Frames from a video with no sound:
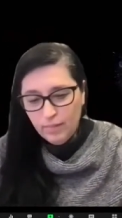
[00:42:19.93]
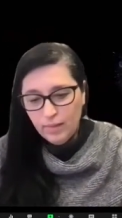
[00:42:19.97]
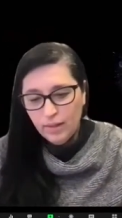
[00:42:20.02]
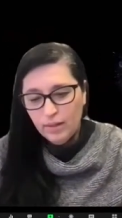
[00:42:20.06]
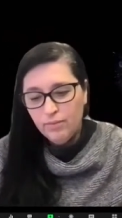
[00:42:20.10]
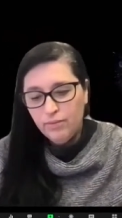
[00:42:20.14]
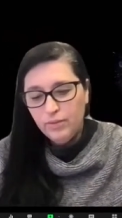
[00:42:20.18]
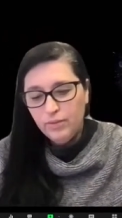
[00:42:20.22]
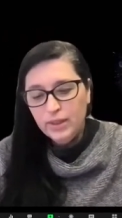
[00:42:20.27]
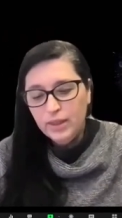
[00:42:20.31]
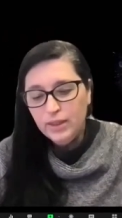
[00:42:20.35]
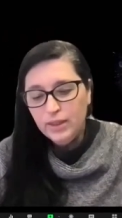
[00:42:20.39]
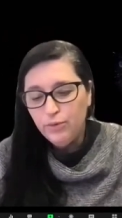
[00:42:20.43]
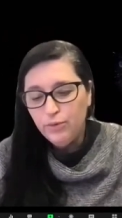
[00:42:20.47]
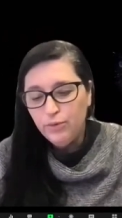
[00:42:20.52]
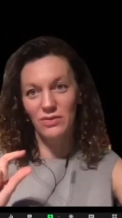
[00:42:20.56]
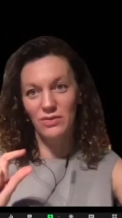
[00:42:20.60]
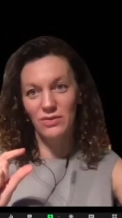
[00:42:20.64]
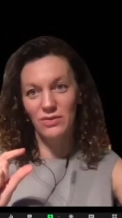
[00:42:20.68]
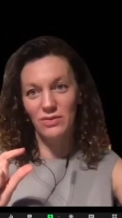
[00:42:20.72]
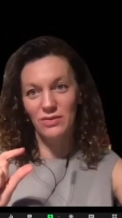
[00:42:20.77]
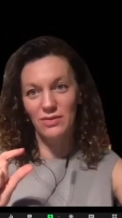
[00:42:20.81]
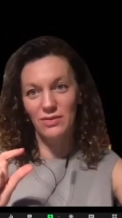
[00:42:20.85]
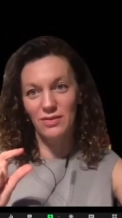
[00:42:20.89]
what I
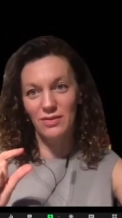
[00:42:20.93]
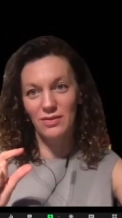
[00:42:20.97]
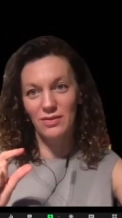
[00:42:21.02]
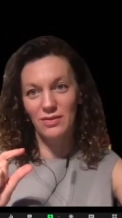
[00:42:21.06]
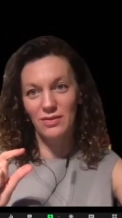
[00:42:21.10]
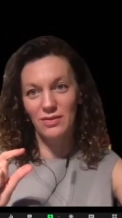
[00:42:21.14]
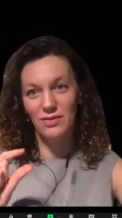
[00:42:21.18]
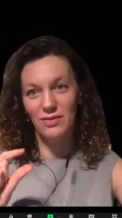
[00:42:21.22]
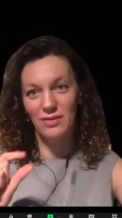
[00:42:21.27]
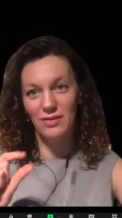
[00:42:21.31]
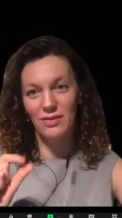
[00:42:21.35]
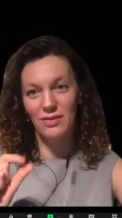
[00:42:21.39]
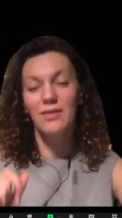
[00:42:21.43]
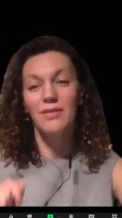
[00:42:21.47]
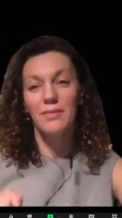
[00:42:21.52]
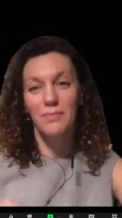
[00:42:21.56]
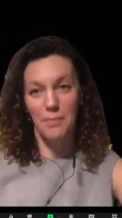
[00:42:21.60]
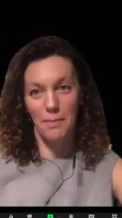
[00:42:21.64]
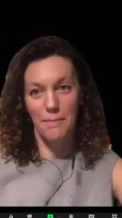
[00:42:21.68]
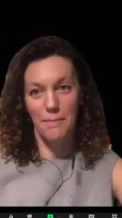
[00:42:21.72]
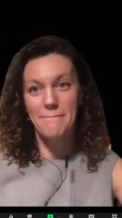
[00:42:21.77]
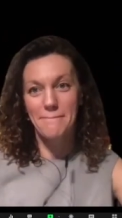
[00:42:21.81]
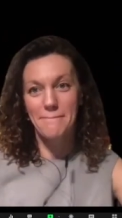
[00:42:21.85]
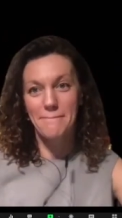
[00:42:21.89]
want to say is like this
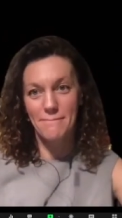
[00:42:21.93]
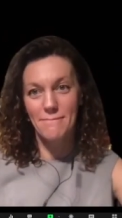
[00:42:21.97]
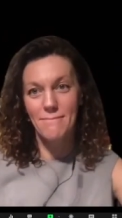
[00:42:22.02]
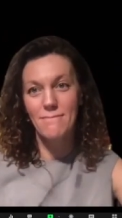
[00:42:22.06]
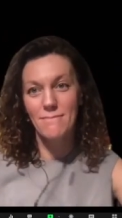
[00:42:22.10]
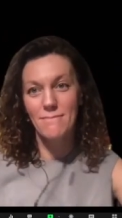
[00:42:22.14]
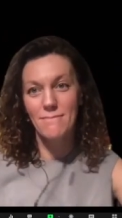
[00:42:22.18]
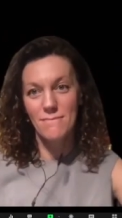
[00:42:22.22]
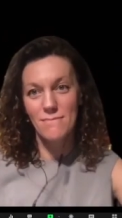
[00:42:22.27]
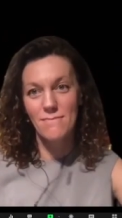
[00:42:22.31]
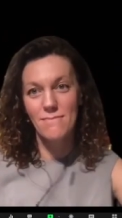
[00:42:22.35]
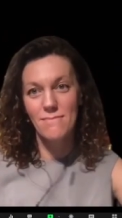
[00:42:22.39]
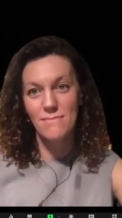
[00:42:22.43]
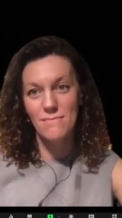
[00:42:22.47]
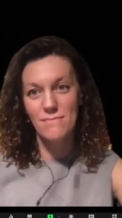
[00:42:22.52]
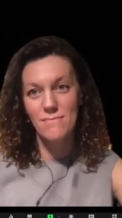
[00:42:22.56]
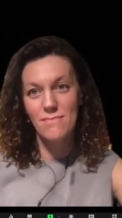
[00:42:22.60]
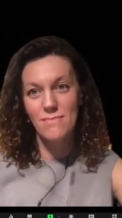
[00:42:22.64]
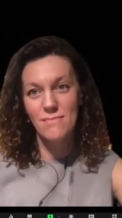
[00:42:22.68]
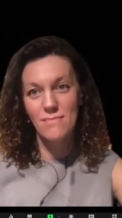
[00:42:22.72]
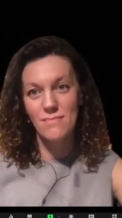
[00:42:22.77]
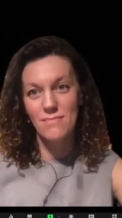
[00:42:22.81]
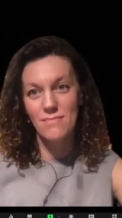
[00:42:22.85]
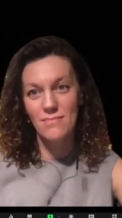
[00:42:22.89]
kind of going
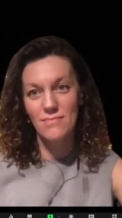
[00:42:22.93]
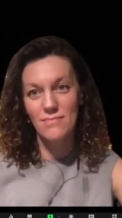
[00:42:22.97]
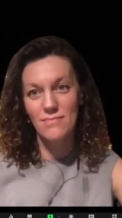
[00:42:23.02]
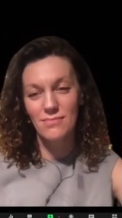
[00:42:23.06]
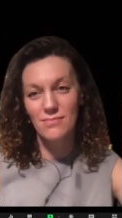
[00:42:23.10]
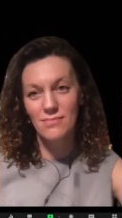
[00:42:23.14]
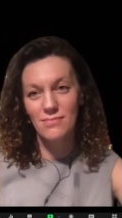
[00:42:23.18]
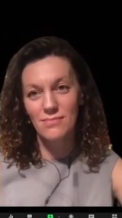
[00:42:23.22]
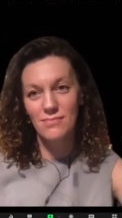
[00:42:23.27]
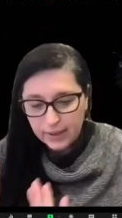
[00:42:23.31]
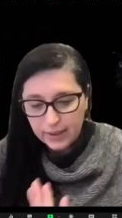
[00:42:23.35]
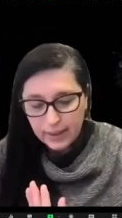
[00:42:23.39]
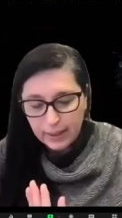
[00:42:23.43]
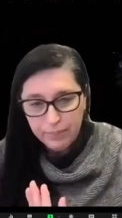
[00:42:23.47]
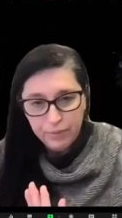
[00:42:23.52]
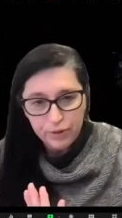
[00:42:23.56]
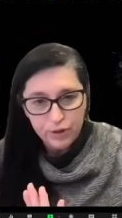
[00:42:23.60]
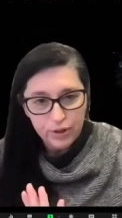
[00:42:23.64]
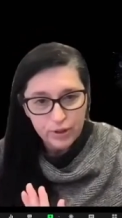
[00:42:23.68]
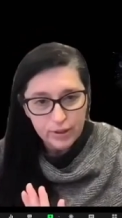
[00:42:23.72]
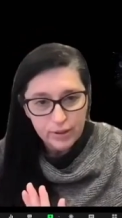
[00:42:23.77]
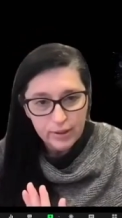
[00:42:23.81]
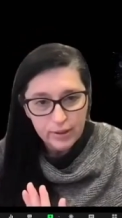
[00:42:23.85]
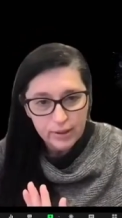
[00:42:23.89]
beyond our
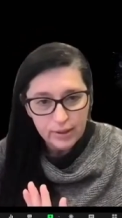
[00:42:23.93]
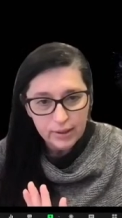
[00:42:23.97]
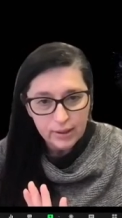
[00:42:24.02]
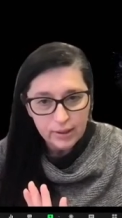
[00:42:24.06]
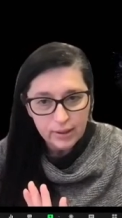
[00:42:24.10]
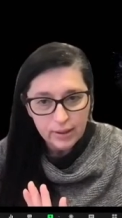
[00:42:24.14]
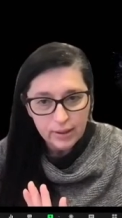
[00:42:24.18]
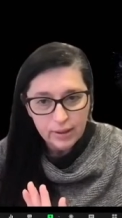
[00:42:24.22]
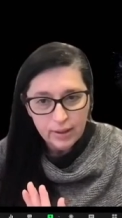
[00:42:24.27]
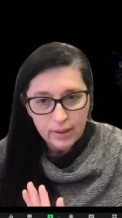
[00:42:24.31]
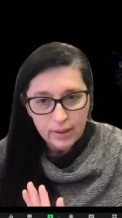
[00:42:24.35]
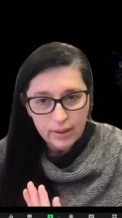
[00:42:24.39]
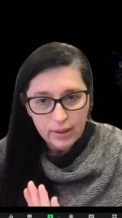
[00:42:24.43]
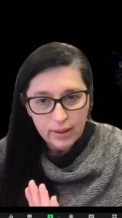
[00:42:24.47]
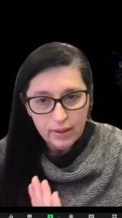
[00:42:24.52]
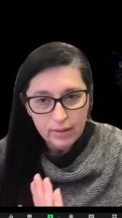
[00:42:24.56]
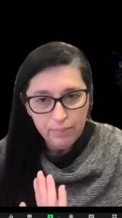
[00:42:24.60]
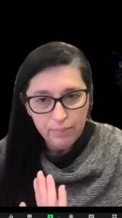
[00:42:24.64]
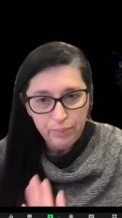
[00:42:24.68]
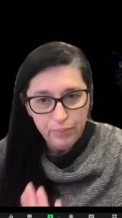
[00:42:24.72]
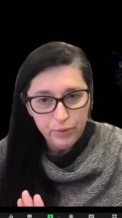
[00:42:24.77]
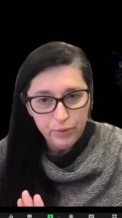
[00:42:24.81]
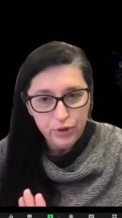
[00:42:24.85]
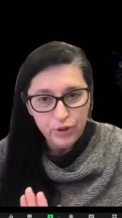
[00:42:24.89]
perceptions
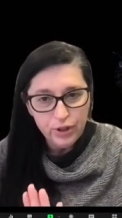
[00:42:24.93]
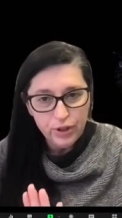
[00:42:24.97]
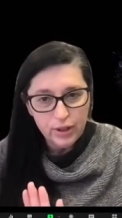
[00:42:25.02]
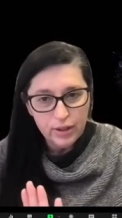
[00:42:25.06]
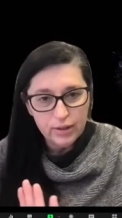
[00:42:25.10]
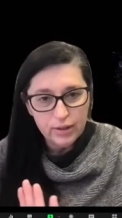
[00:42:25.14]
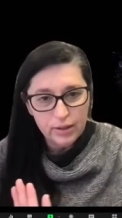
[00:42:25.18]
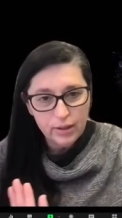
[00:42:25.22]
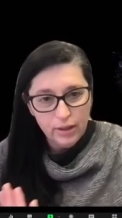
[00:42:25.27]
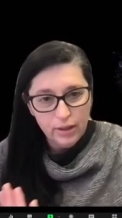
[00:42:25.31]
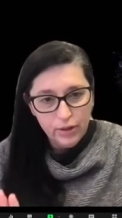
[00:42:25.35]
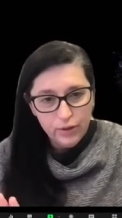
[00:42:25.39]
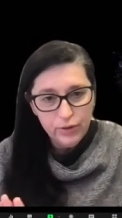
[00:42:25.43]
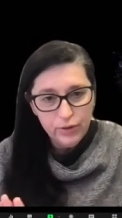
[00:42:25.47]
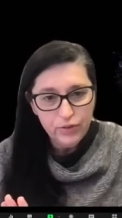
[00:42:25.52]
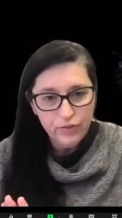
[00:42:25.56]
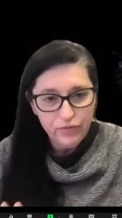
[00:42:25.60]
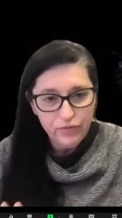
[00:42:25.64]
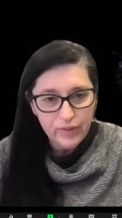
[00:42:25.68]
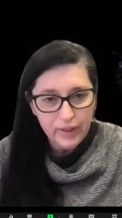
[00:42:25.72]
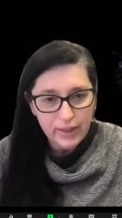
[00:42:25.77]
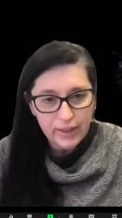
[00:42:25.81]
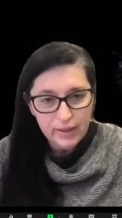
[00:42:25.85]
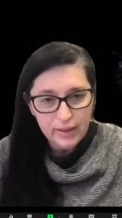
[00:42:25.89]
and pushing it out
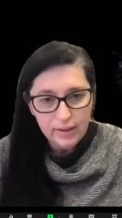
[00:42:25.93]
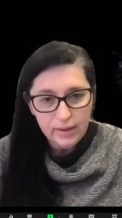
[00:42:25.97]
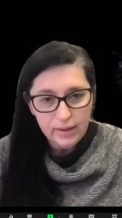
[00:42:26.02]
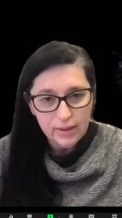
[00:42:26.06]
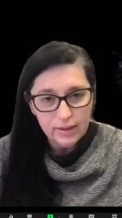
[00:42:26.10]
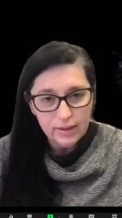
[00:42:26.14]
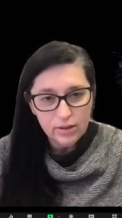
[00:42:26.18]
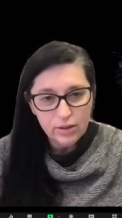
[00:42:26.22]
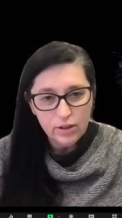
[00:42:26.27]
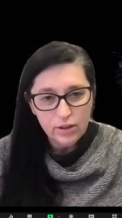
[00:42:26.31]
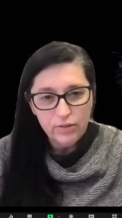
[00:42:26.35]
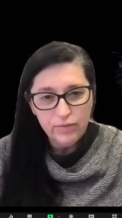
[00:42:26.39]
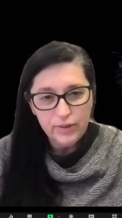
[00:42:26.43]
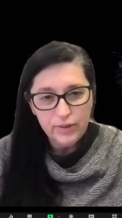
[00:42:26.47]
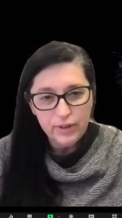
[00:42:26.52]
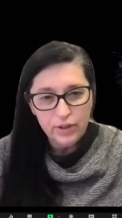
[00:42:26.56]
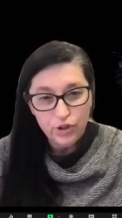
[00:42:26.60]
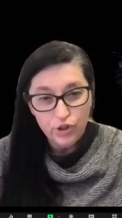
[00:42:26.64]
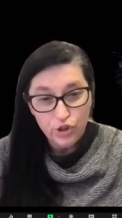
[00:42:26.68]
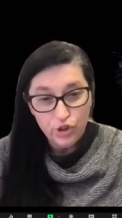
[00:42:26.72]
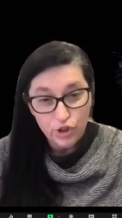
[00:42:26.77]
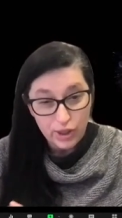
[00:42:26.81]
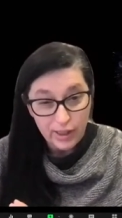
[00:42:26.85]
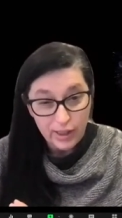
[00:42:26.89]
of that is
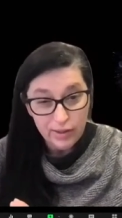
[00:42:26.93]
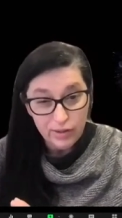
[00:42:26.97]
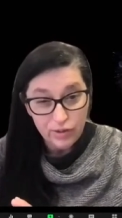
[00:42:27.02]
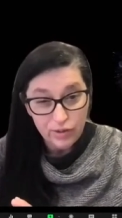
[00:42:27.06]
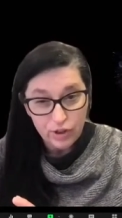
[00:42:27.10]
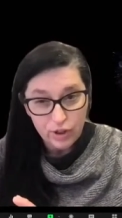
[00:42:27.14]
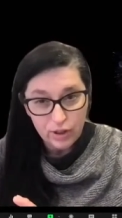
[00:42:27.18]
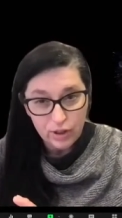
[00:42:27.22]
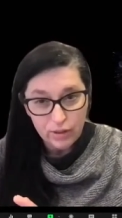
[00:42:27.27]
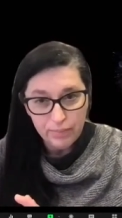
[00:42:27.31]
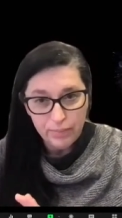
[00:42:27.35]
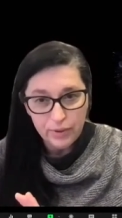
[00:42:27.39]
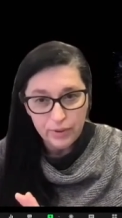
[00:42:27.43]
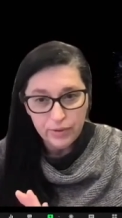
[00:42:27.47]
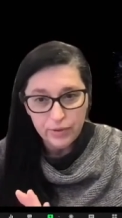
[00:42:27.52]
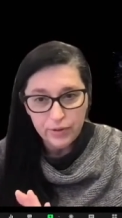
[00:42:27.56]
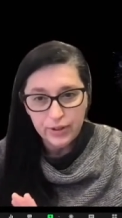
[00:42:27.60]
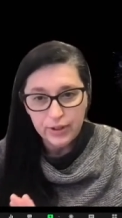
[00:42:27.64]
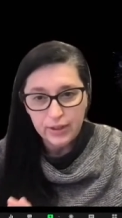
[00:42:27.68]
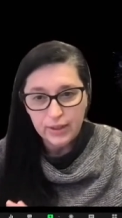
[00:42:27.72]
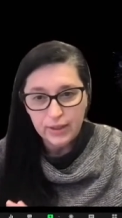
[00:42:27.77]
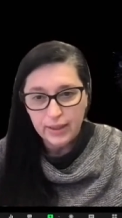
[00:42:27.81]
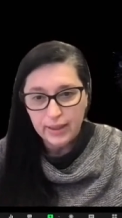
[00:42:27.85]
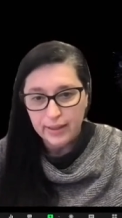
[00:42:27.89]
always challenging,
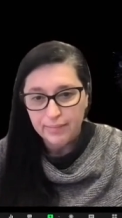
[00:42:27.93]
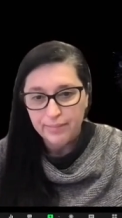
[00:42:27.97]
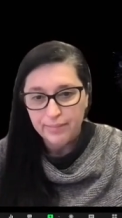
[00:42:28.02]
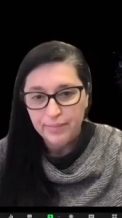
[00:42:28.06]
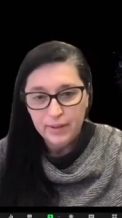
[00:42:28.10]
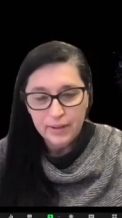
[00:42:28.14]
because yeah,